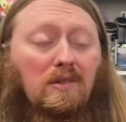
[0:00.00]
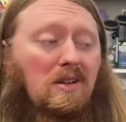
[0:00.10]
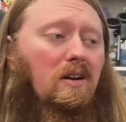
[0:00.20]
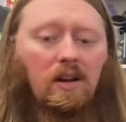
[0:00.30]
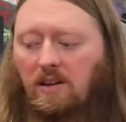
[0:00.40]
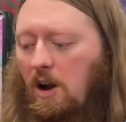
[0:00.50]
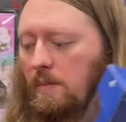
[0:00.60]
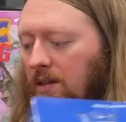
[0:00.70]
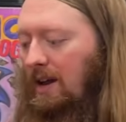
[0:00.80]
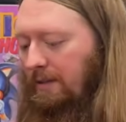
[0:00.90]
is not going to care
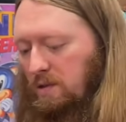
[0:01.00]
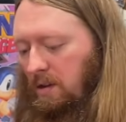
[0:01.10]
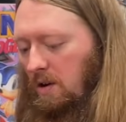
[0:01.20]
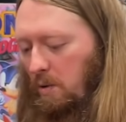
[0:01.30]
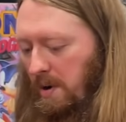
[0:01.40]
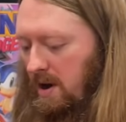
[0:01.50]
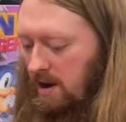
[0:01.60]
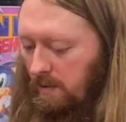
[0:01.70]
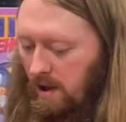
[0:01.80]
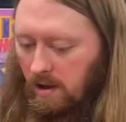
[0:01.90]
about that. They're just going to open it
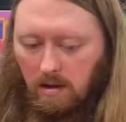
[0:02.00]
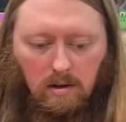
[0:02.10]
anyway.